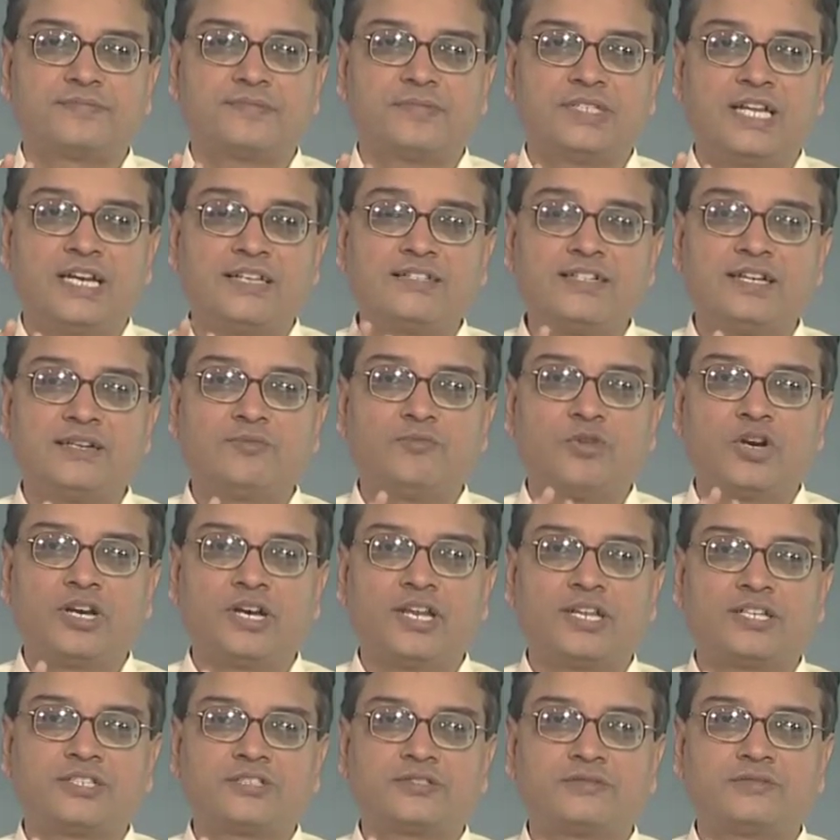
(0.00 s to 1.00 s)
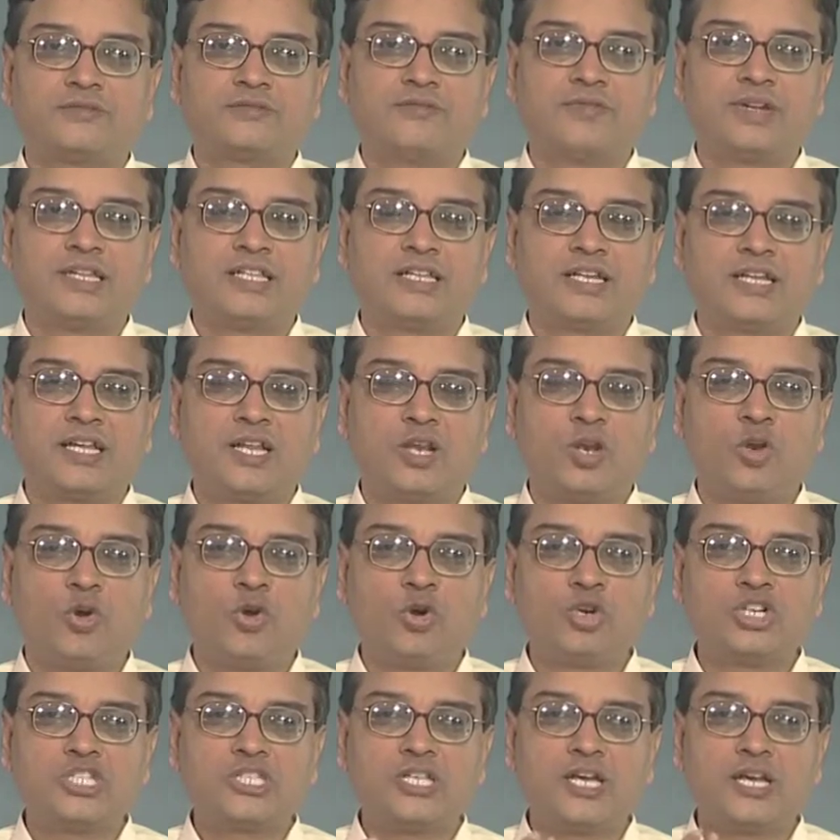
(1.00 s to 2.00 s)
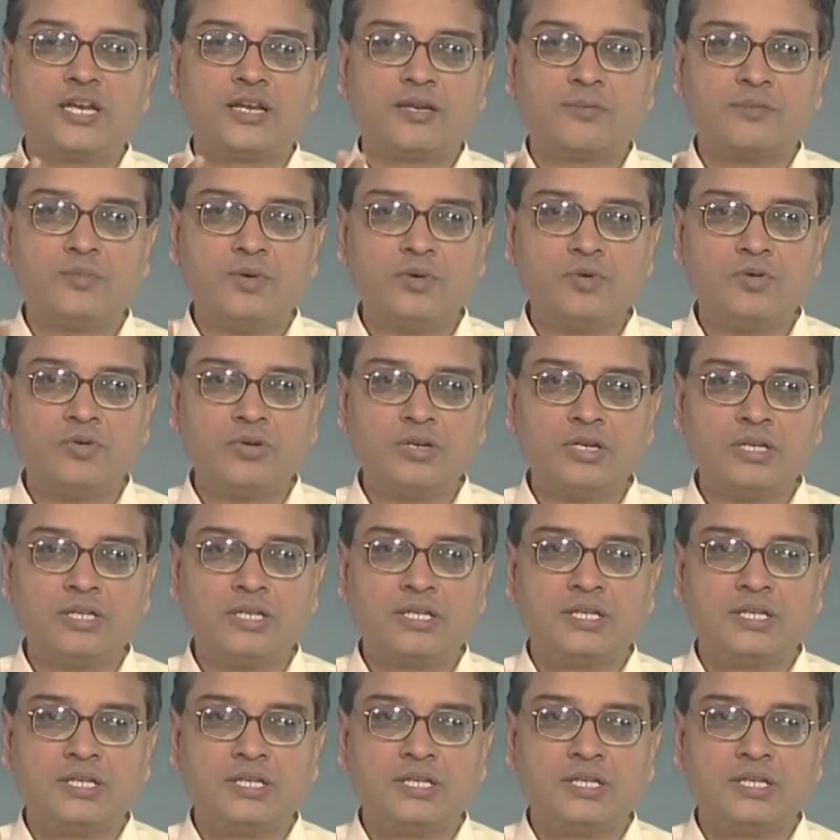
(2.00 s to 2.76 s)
That is the advantage. When the loads are removed,